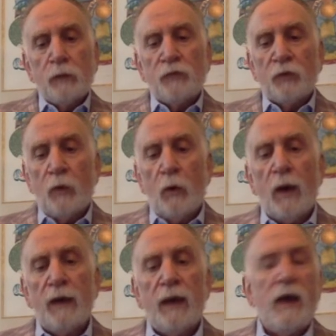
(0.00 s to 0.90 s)
So
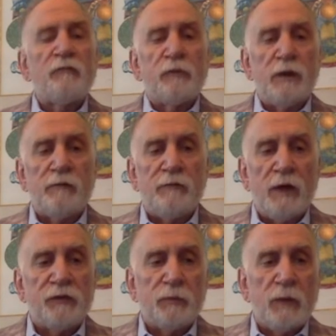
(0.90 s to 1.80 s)
I have
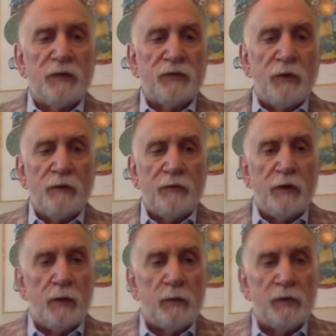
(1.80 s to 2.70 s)
reinvented myself for a
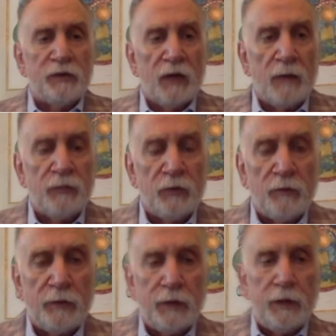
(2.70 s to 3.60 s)
number of times
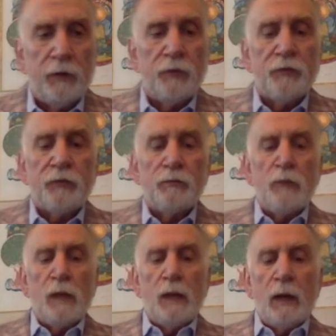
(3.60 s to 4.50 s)
over the years.
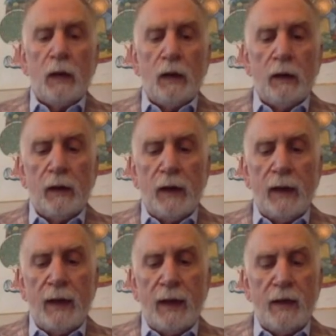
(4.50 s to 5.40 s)
I
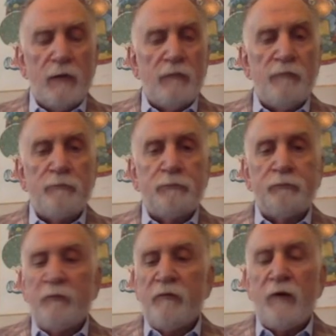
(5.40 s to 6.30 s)
had a
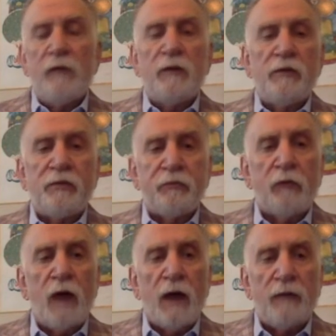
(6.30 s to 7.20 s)
very
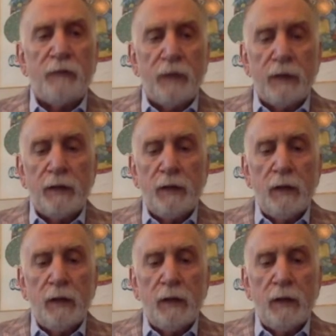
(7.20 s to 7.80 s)
thriving